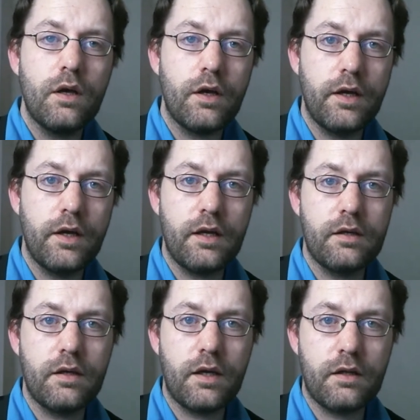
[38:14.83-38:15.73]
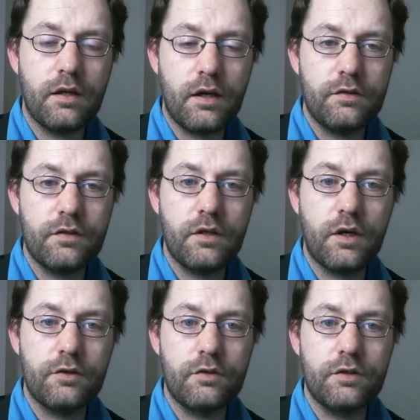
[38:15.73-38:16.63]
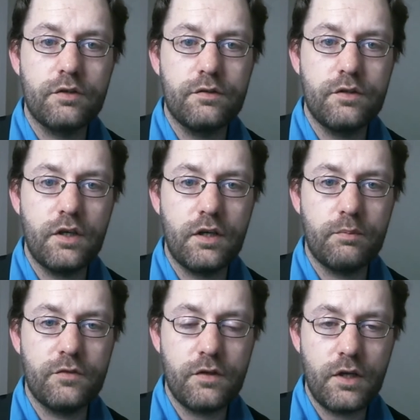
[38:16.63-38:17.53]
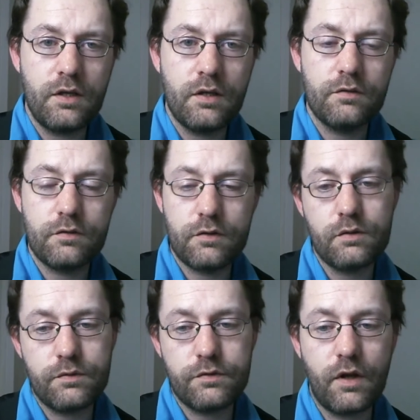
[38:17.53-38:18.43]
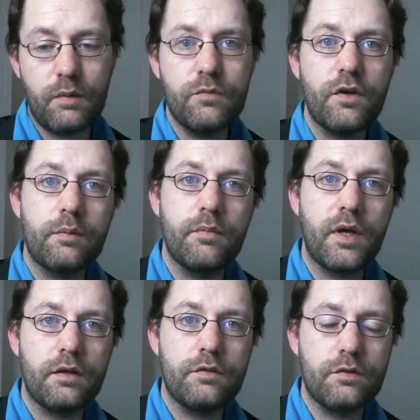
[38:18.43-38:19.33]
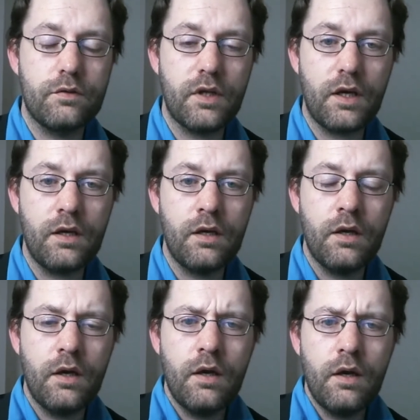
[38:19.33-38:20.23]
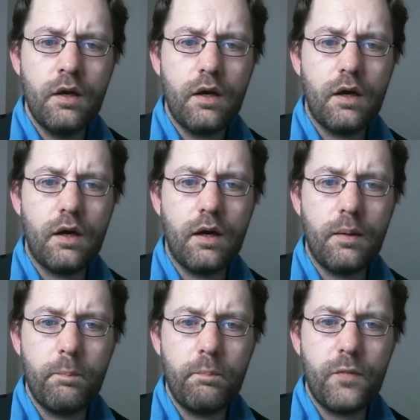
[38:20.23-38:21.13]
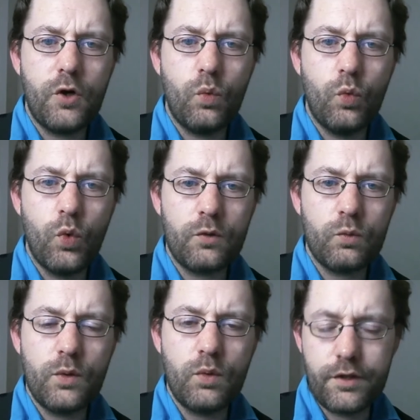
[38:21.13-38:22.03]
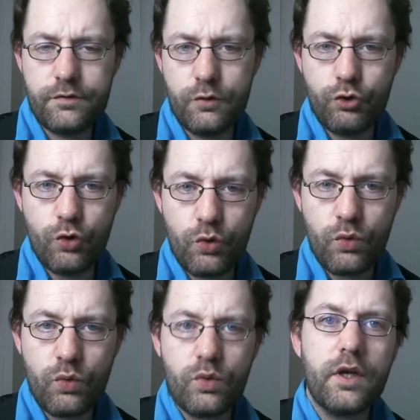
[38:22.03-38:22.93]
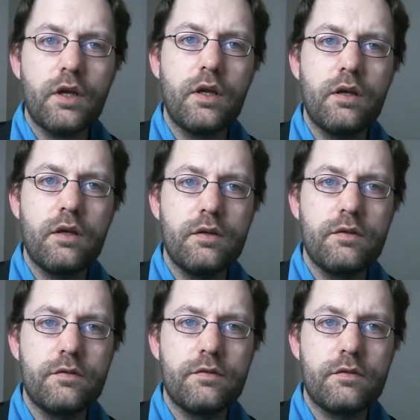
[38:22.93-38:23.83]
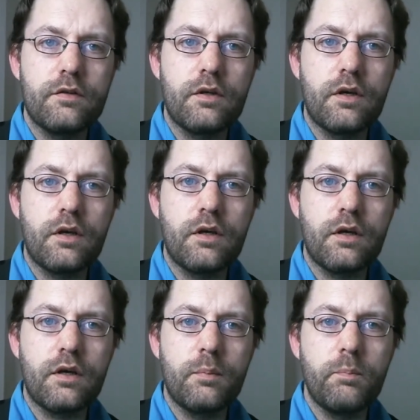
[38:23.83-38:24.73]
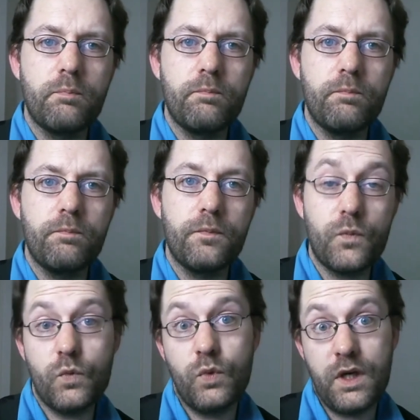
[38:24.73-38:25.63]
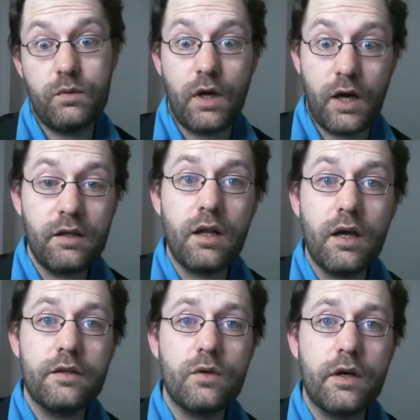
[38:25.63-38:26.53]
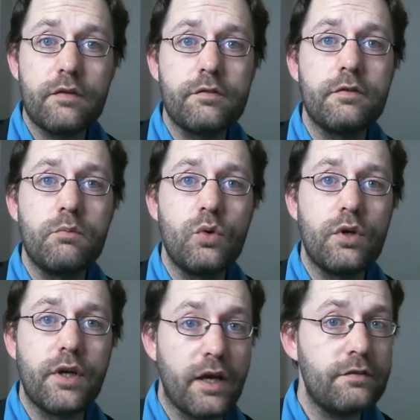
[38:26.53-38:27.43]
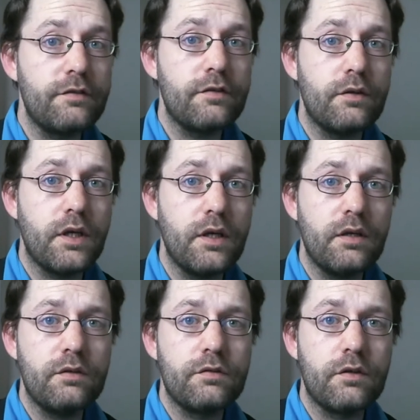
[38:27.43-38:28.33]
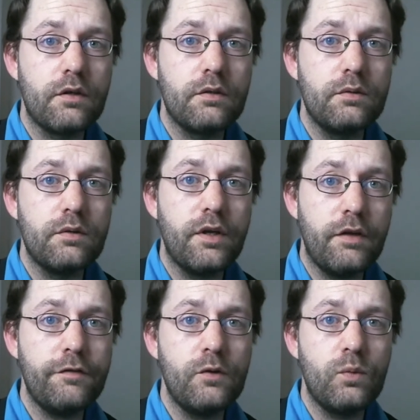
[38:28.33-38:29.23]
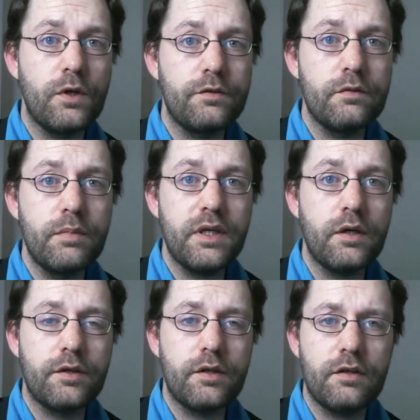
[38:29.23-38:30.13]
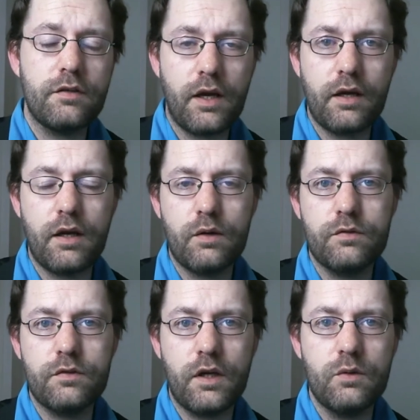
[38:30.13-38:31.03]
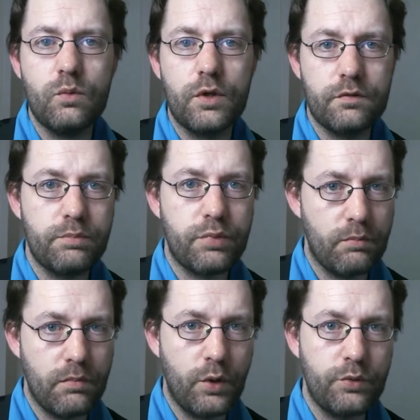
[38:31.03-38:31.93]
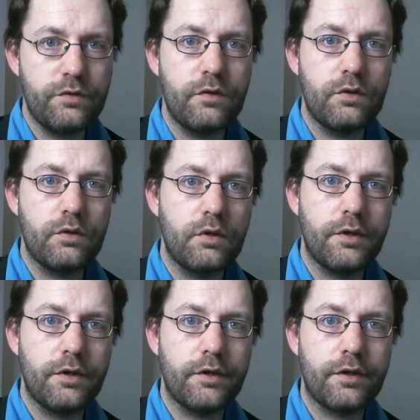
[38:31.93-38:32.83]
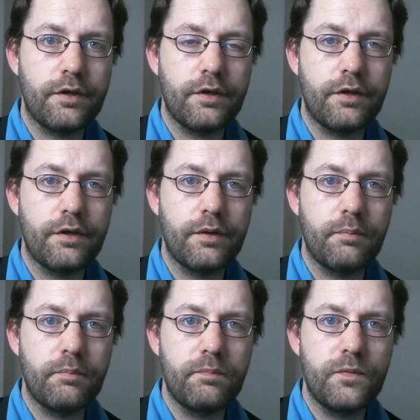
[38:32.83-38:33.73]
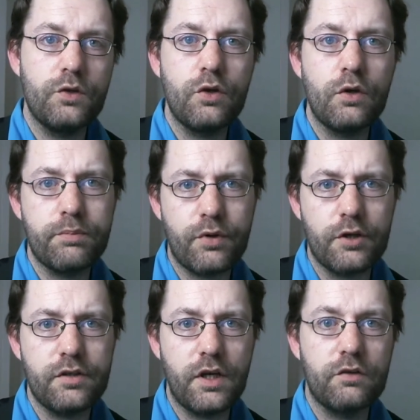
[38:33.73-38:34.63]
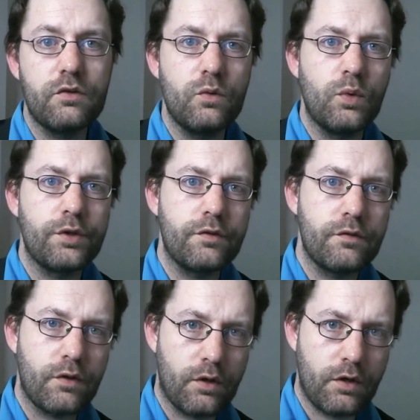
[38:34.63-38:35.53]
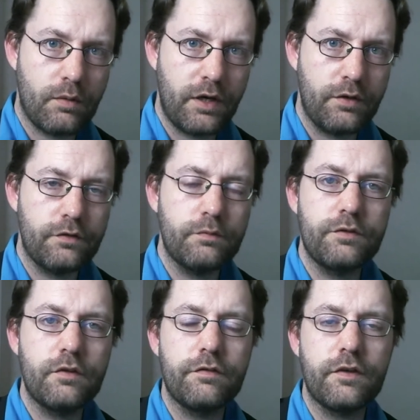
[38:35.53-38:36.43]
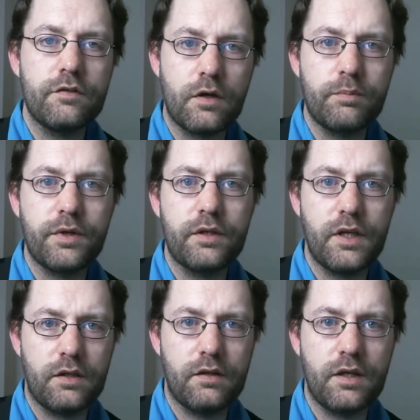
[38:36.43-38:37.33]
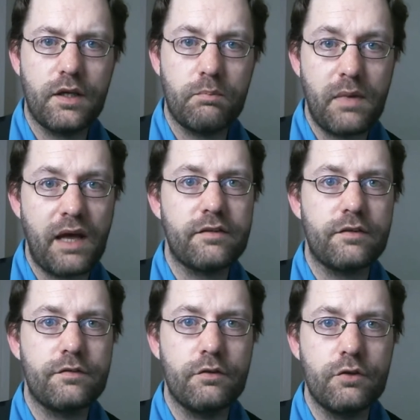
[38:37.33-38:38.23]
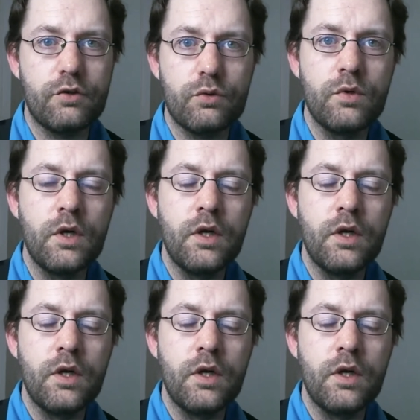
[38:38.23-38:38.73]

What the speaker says: Again at 1900 GMT, so same time as today. What we want to do is, well, I'd like to have some more guests on here. So if you want to be on these hangouts and you want to promote your project, you want to talk about a specific topic that matters to you,